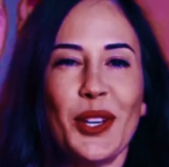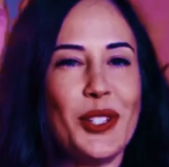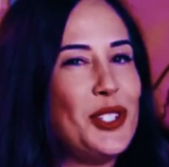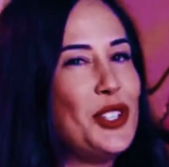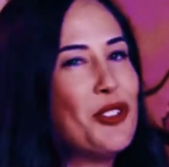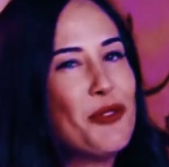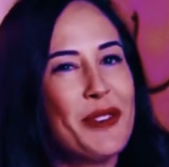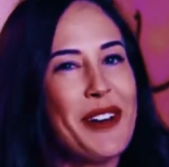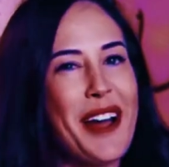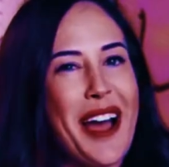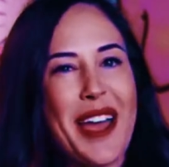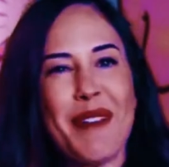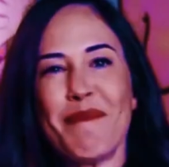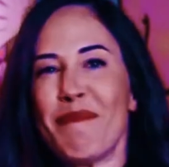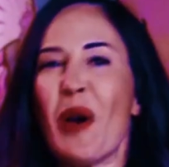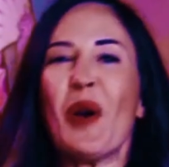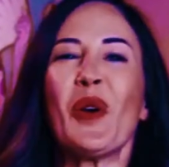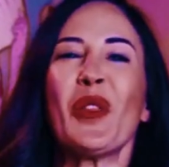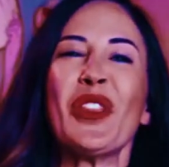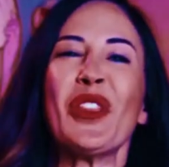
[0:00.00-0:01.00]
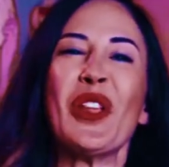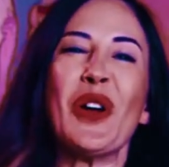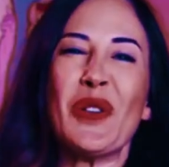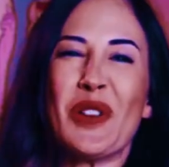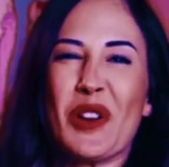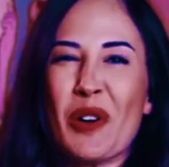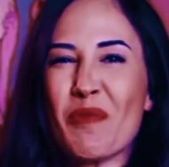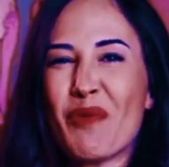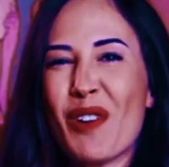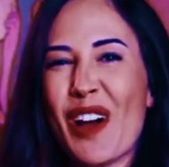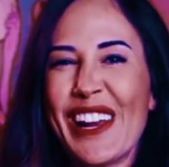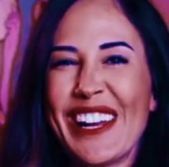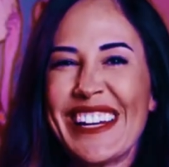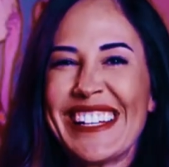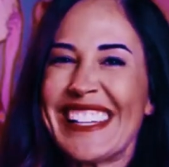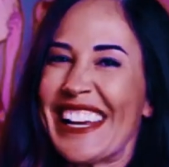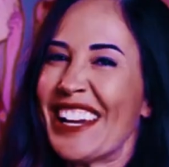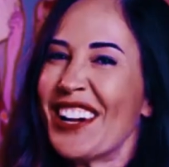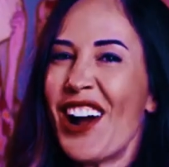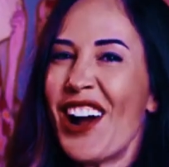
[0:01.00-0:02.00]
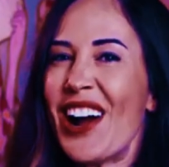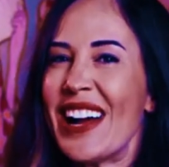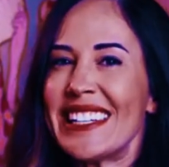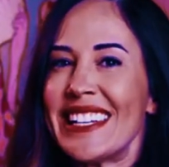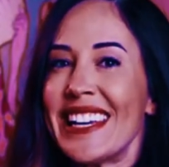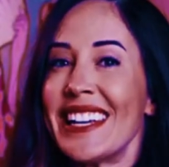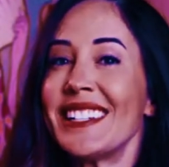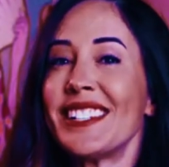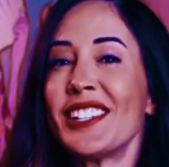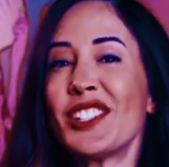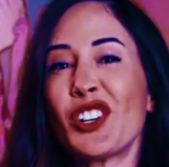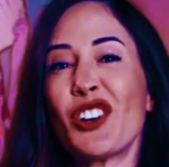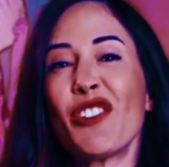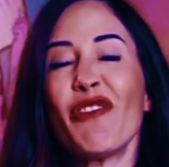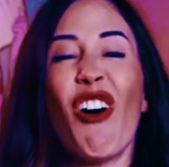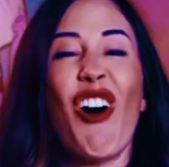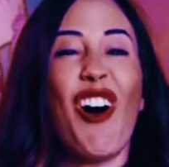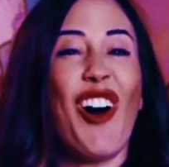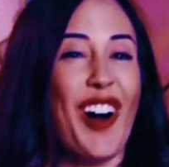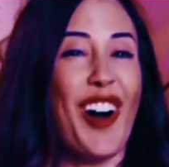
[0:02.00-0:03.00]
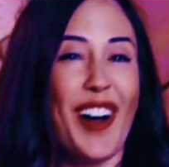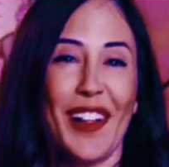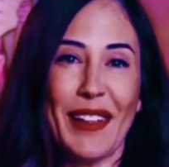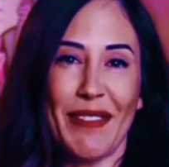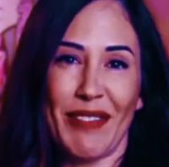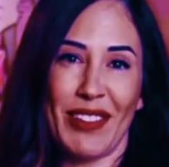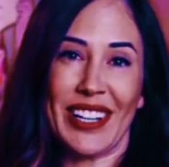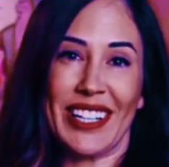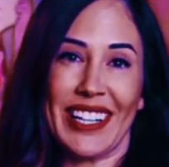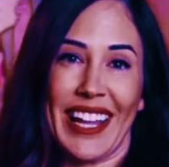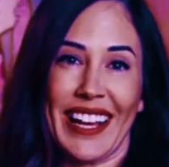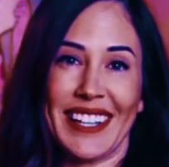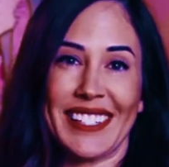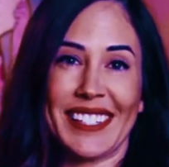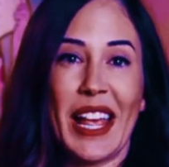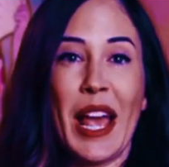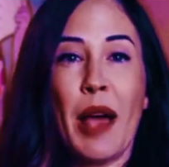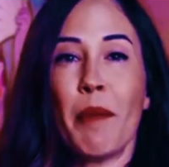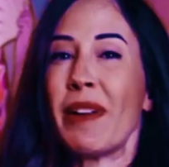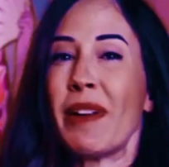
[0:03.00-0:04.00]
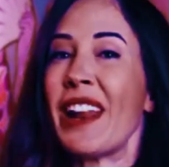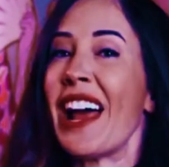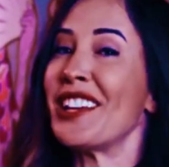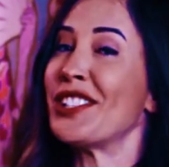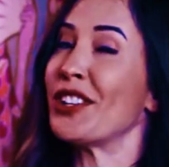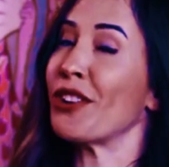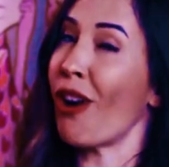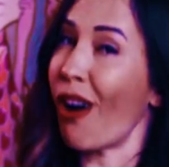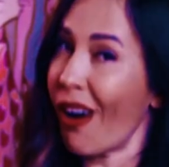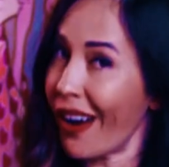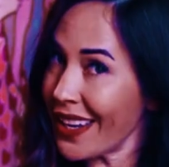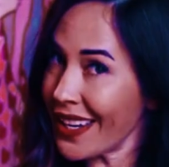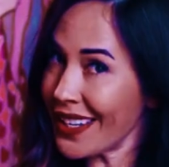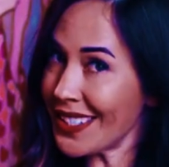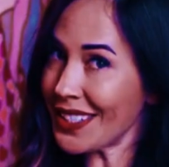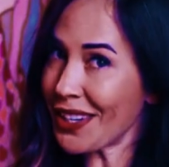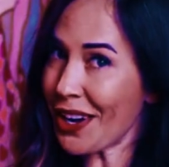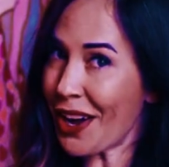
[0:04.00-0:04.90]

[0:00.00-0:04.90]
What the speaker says: You and I both know your products and content deserve all of the clicks, but has your audience